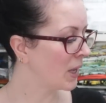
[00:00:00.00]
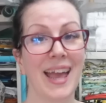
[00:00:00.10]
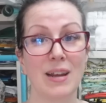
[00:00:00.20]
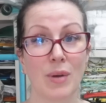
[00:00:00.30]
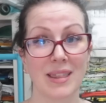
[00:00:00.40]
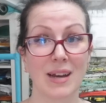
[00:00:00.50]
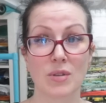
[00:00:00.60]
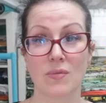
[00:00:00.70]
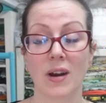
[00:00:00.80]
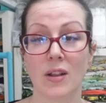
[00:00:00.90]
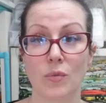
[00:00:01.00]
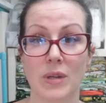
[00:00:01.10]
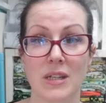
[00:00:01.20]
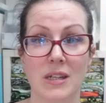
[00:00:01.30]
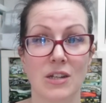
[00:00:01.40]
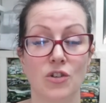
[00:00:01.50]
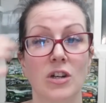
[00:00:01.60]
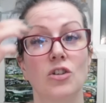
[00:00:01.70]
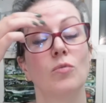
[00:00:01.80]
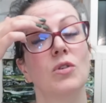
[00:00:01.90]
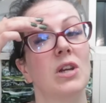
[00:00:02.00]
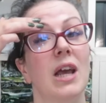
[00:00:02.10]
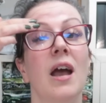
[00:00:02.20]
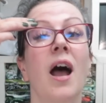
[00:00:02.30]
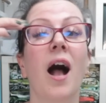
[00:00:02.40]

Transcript: Anyway, that was a very long-winded introduction, wasn't it?